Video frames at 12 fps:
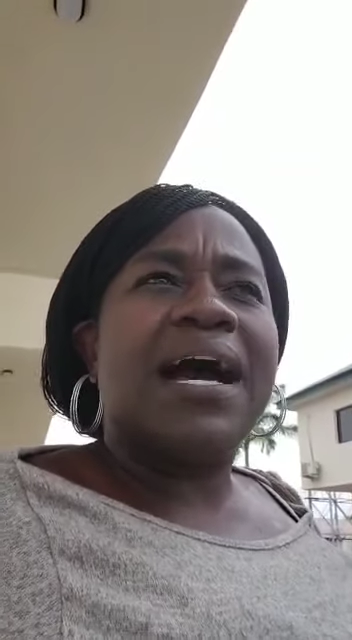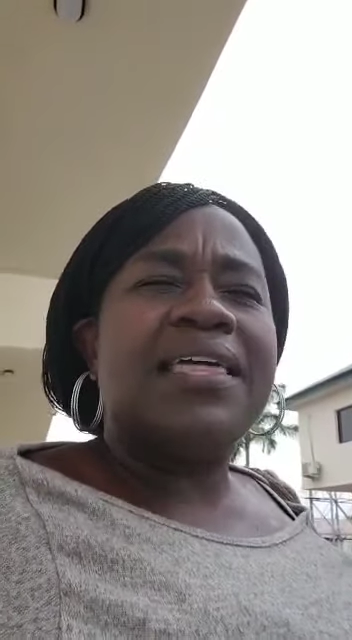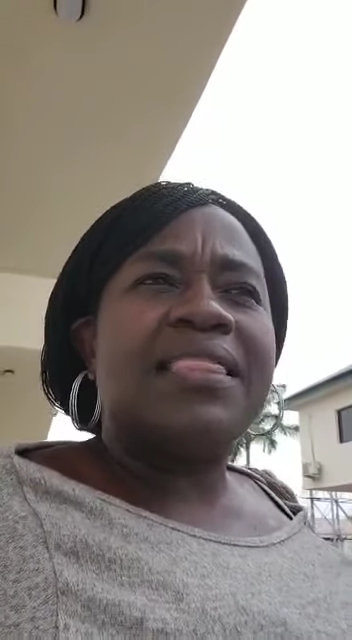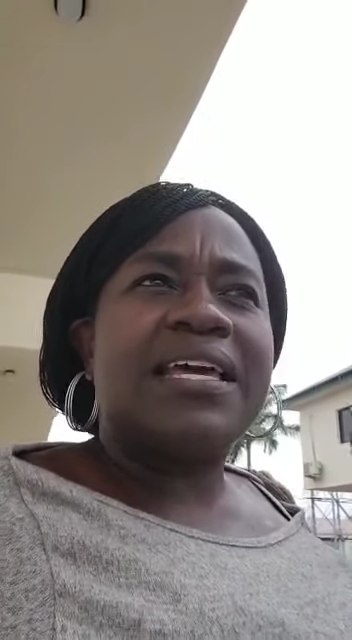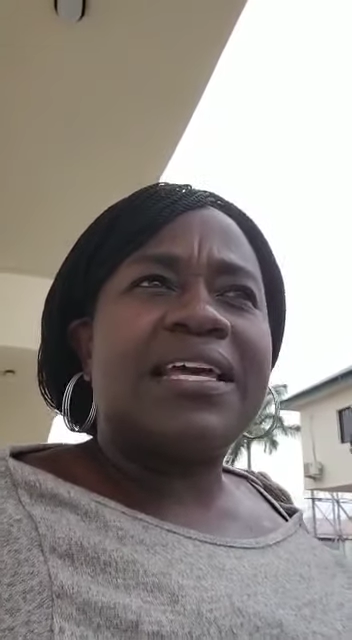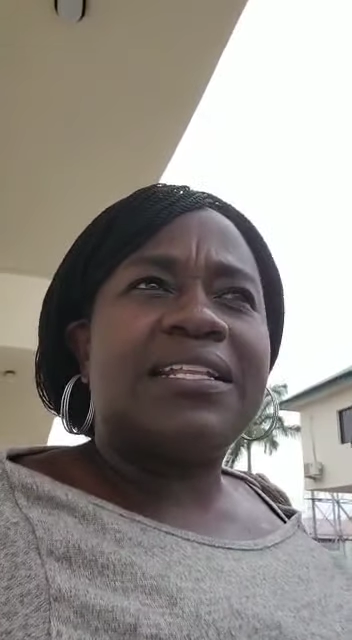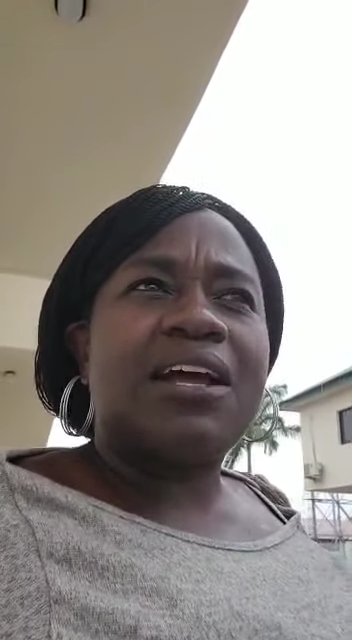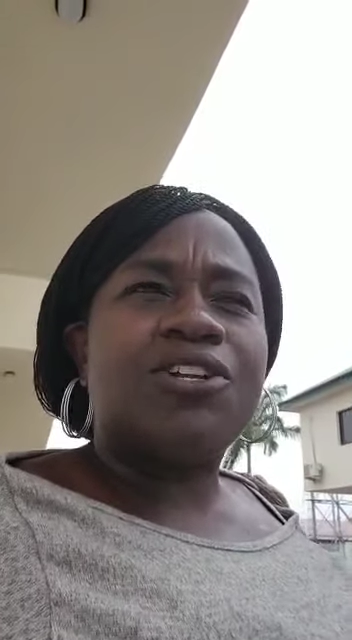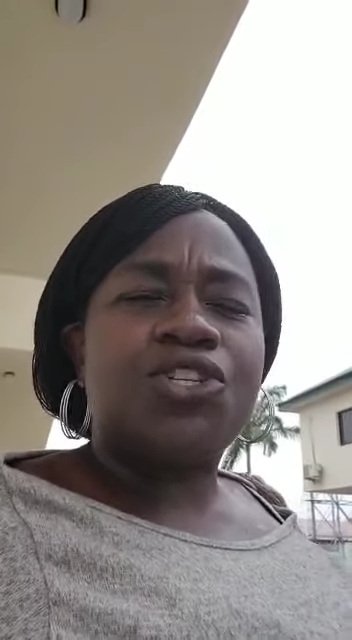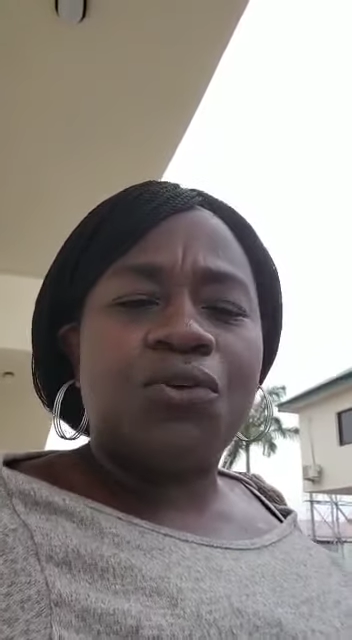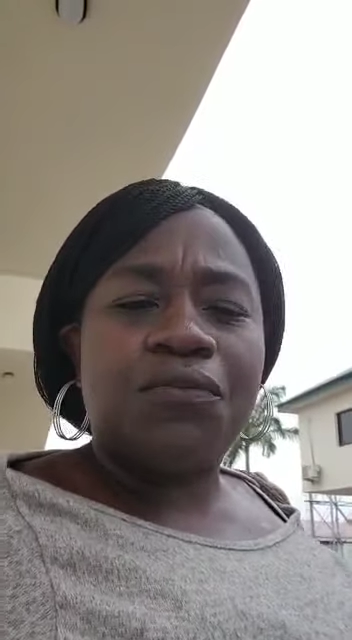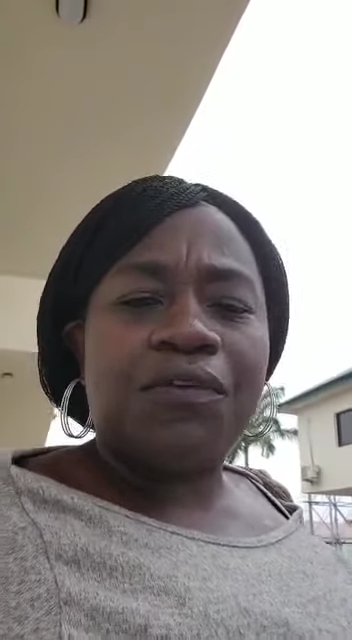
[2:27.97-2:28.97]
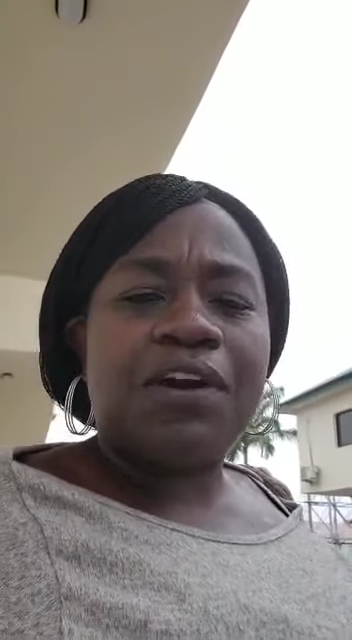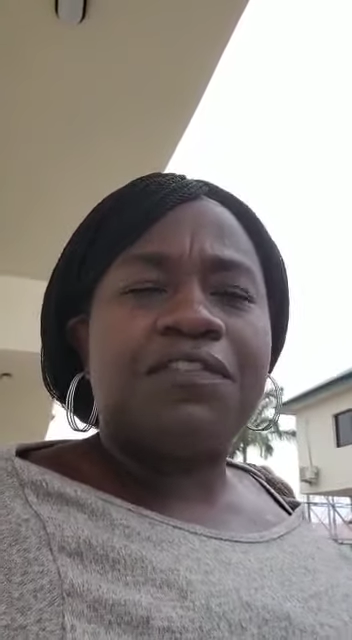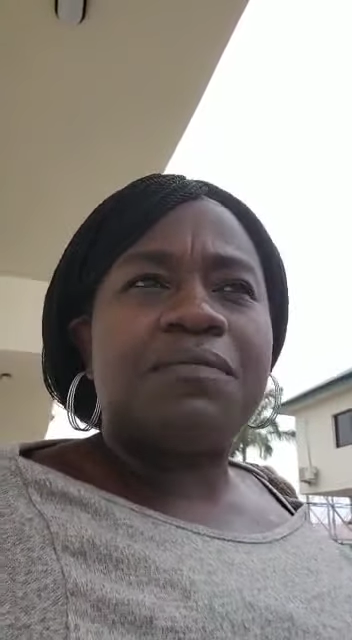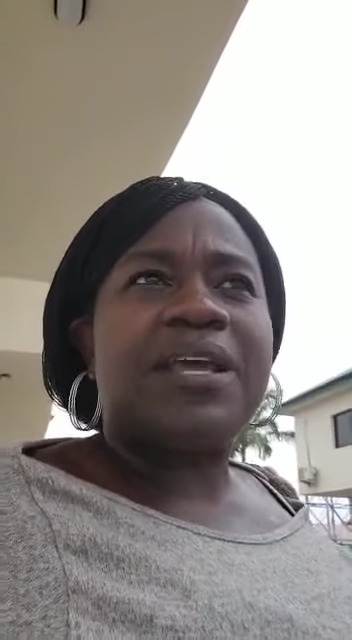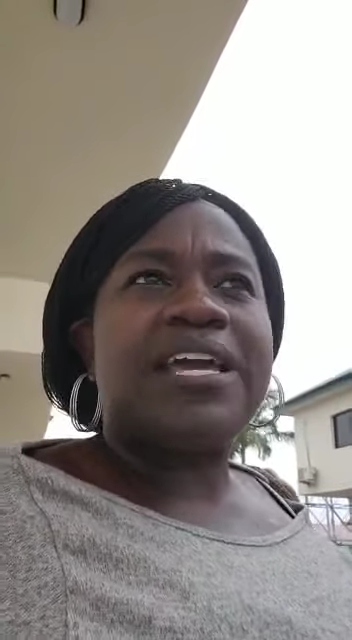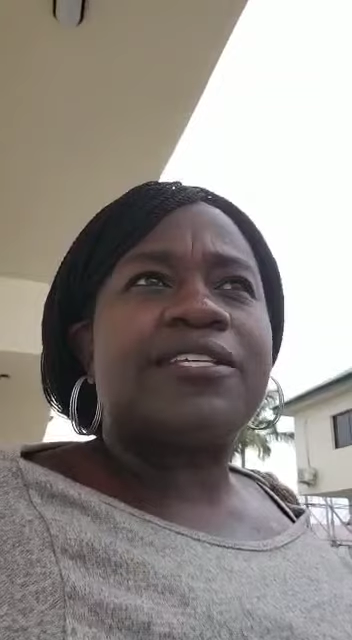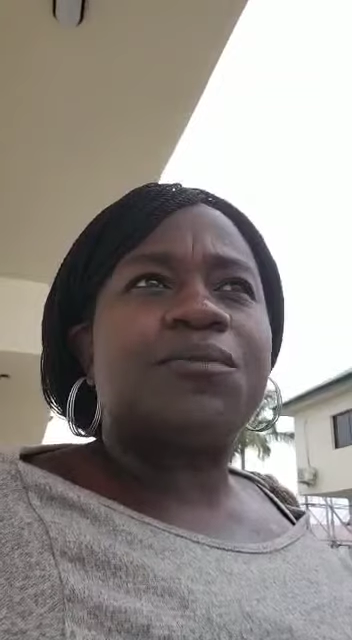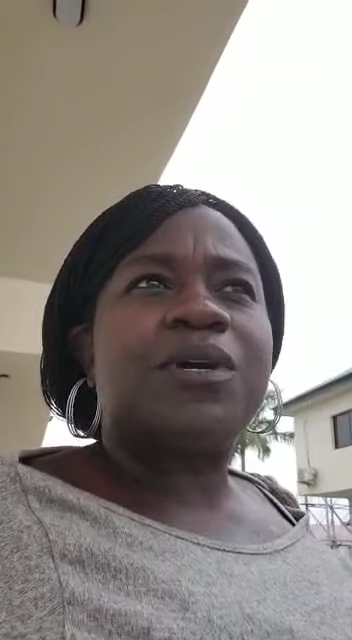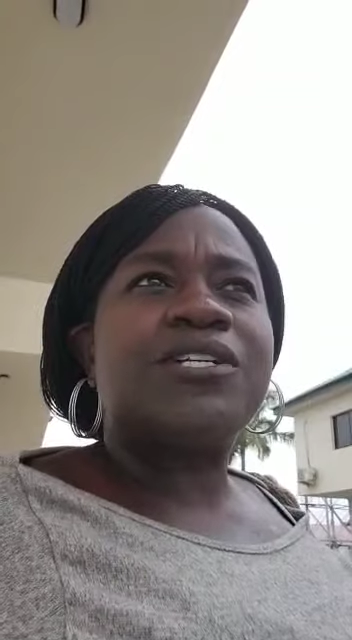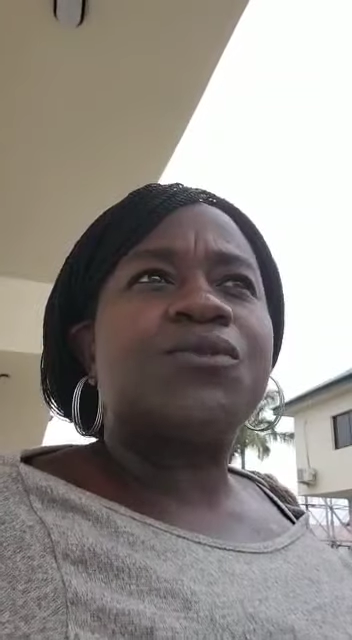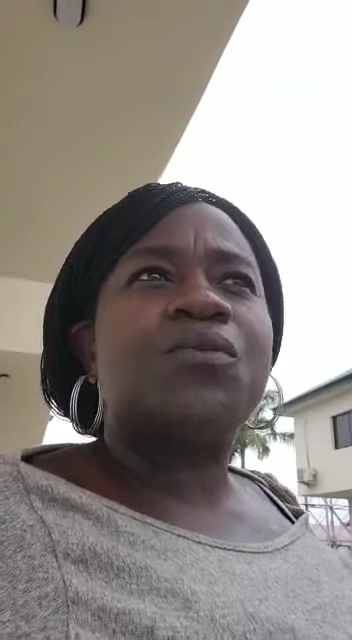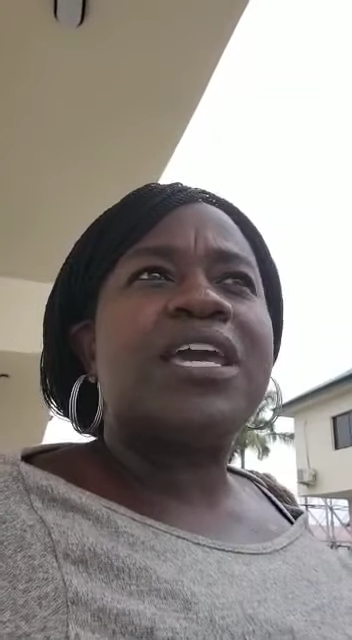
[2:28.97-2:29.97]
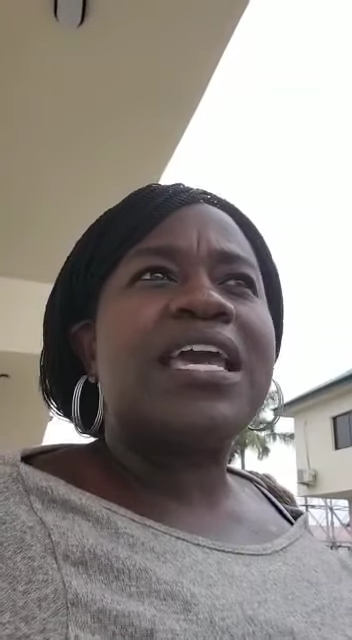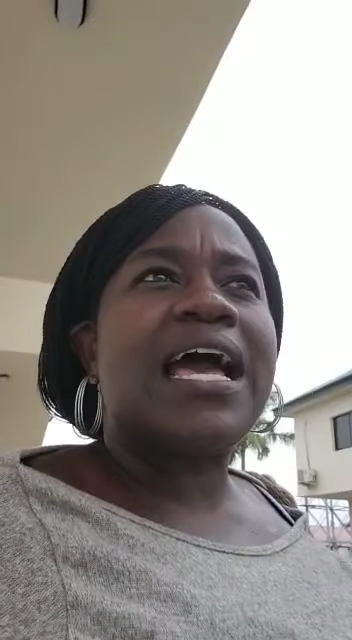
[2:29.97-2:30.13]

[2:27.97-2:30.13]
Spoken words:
by the, not too far from the expressway.